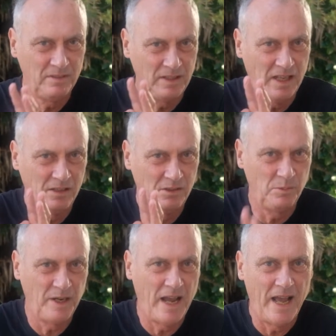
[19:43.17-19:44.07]
a
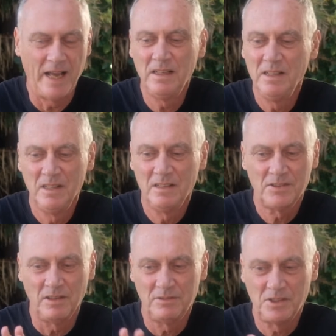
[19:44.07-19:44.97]
little bit hard.
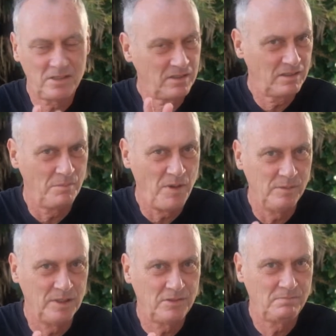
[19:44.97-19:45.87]
So just at the
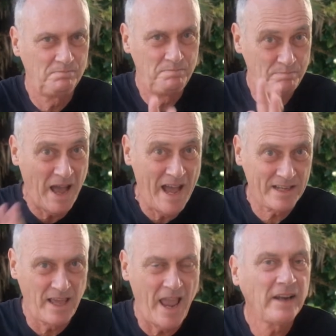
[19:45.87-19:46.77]
moment,
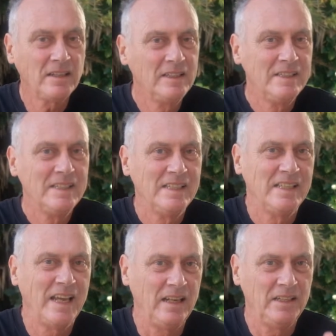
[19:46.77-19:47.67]
park that
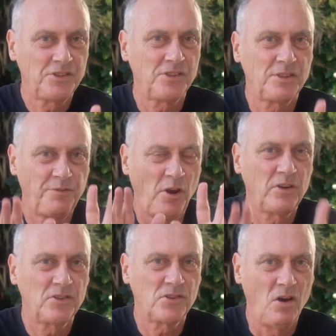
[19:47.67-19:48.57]
and let's just
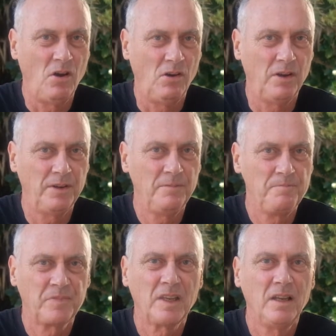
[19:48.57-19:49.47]
focus on
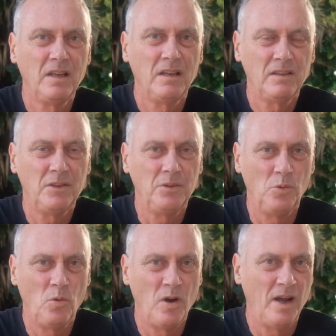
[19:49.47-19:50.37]

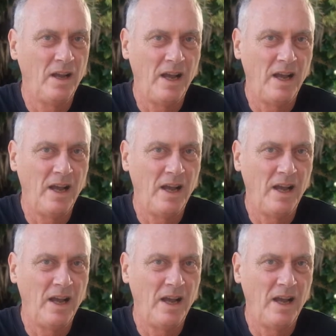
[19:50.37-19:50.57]
your